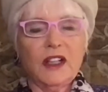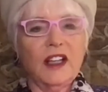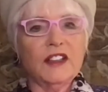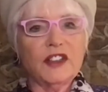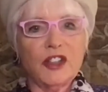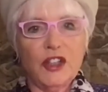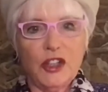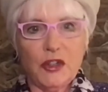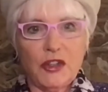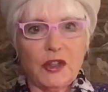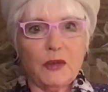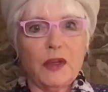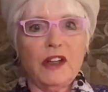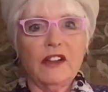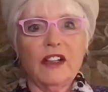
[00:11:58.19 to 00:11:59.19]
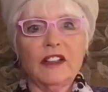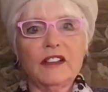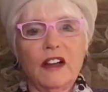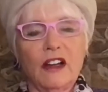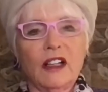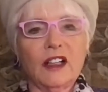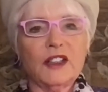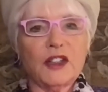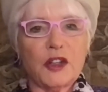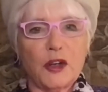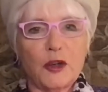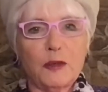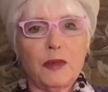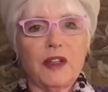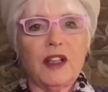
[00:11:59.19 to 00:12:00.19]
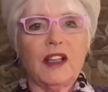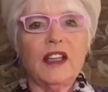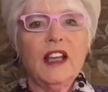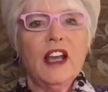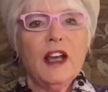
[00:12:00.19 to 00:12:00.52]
and to know that we are acknowledged openly